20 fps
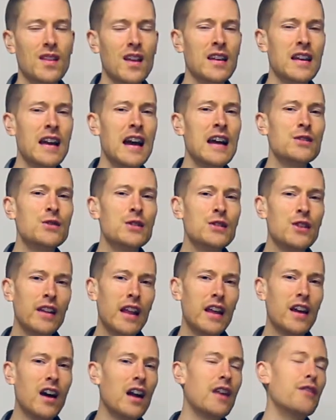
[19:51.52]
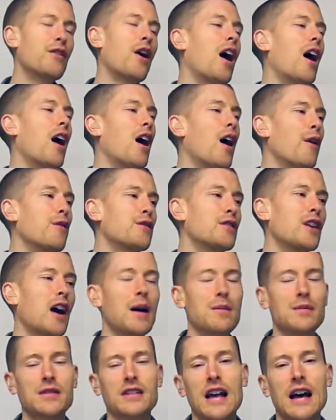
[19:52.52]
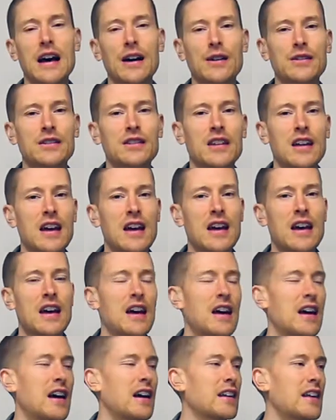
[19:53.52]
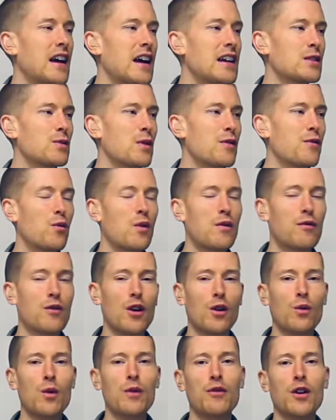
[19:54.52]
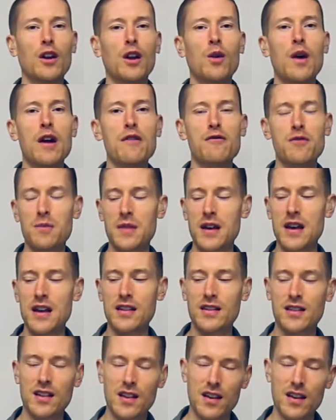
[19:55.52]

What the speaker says: Okay, so it's got that kind of half-time sound. Okay, so we've gone away from this.